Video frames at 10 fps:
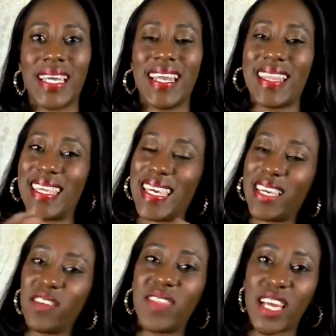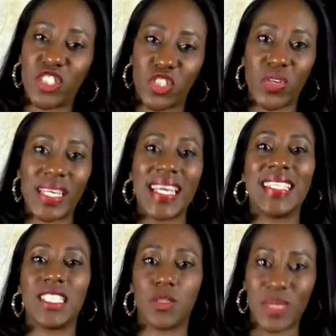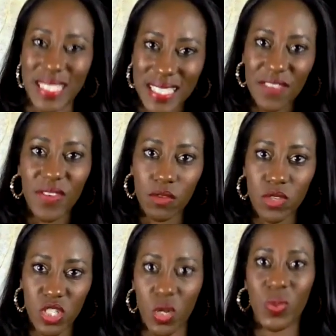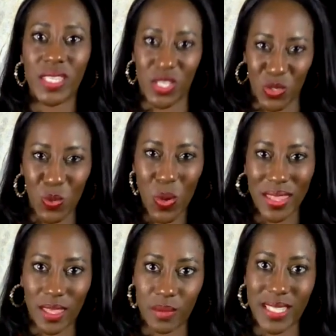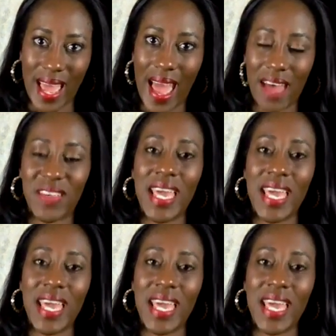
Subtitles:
And at the end of that journey is a specific result that you want them to have.